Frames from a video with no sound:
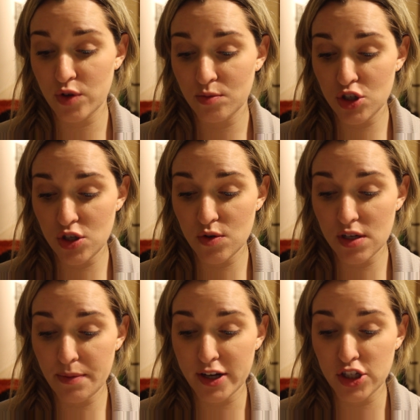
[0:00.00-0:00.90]
So I'm just
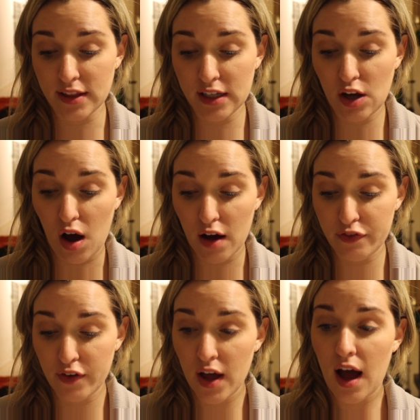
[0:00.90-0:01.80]
using my Gently
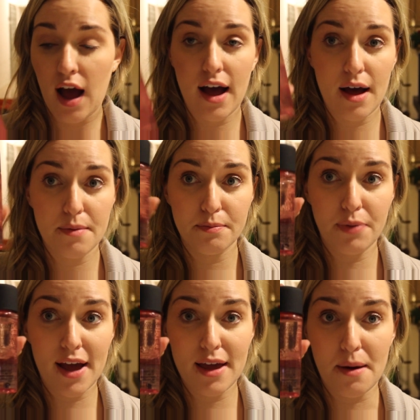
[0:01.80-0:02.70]
Off
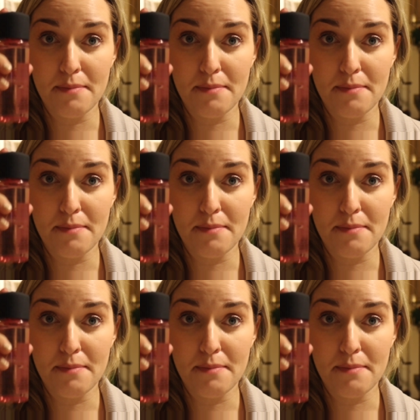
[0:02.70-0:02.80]
by